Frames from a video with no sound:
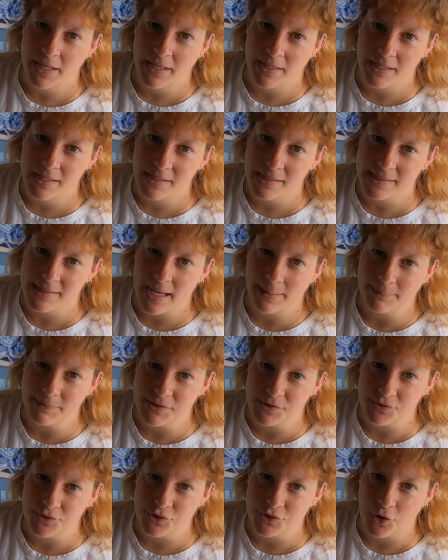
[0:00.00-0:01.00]
in his
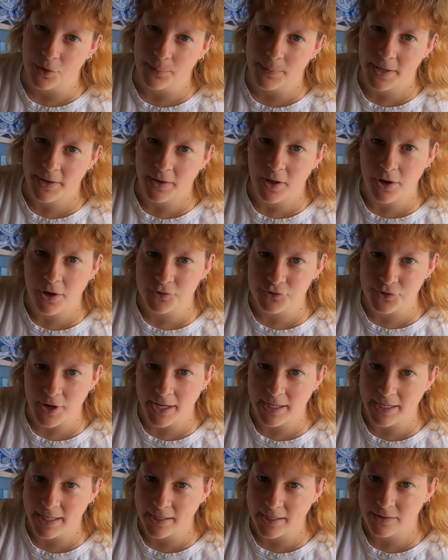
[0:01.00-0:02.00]
Amazon shop, and I'll try
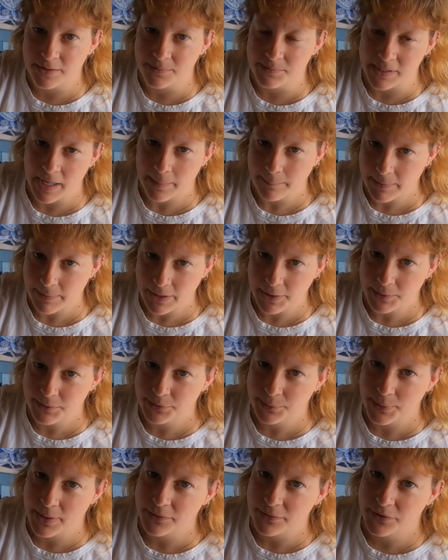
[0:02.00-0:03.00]
and link them down below
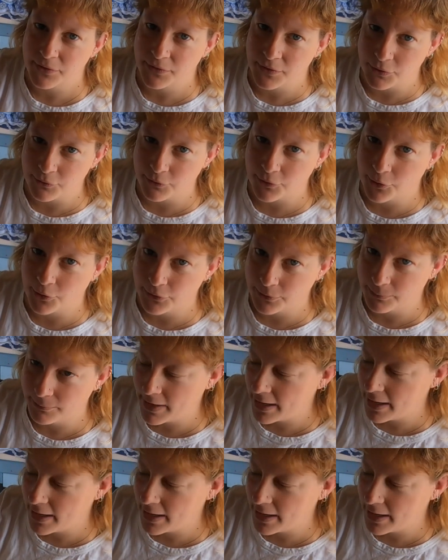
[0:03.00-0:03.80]
as well so that you've got them